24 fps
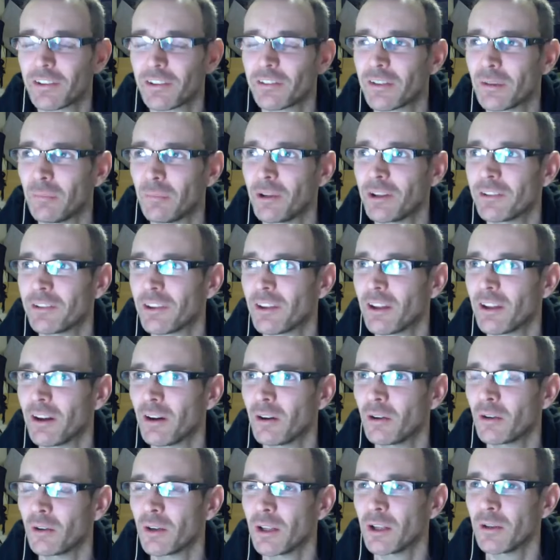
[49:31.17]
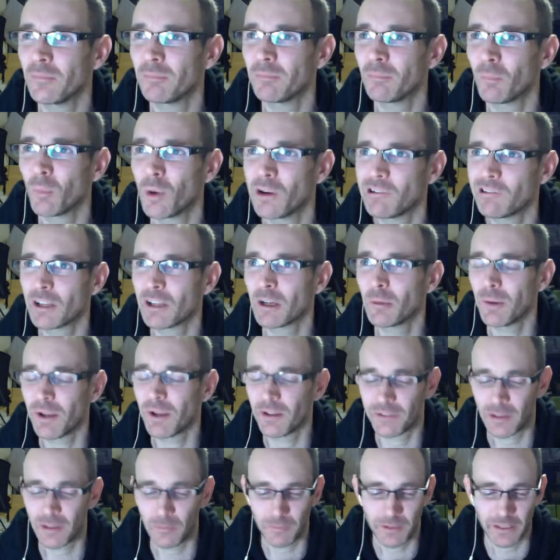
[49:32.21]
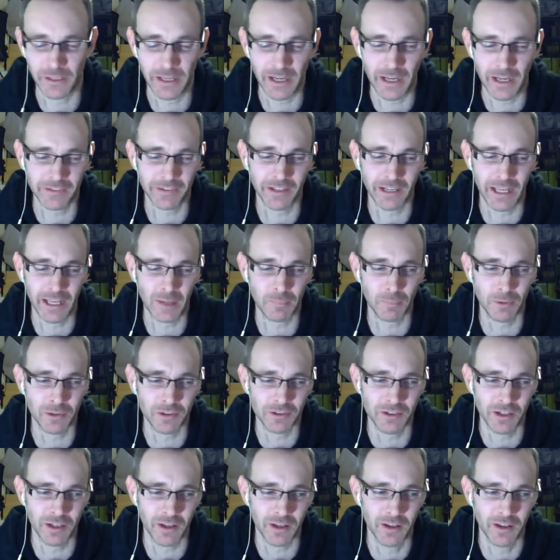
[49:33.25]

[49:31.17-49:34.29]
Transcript: similar to the whole um, worrying about something that hasn't happened yet.